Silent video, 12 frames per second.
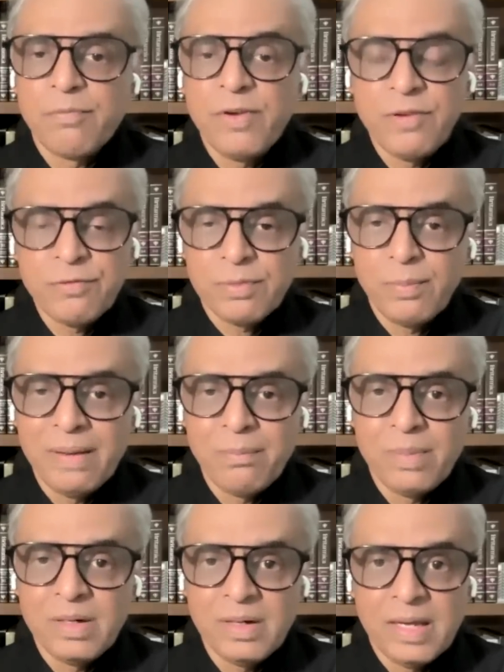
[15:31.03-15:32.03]
fifth
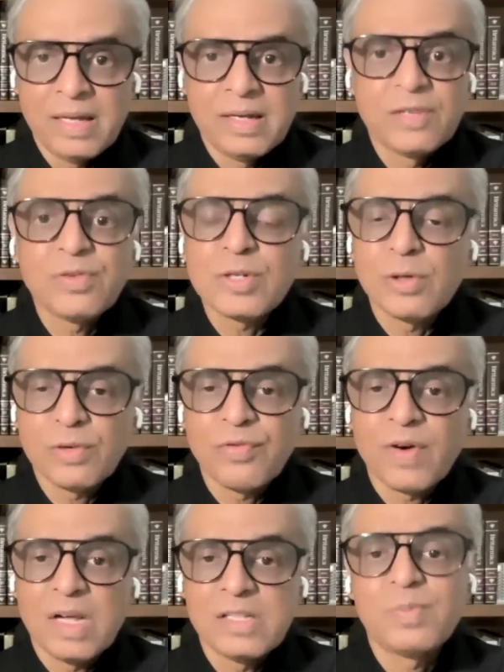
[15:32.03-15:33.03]
member, and it was not
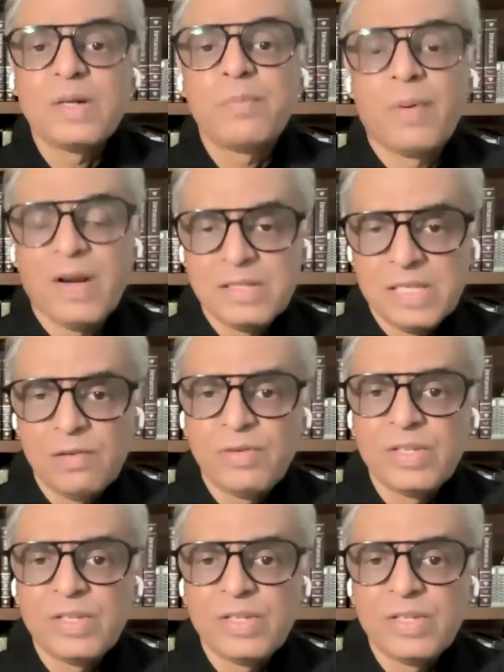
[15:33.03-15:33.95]
France, but Brazil,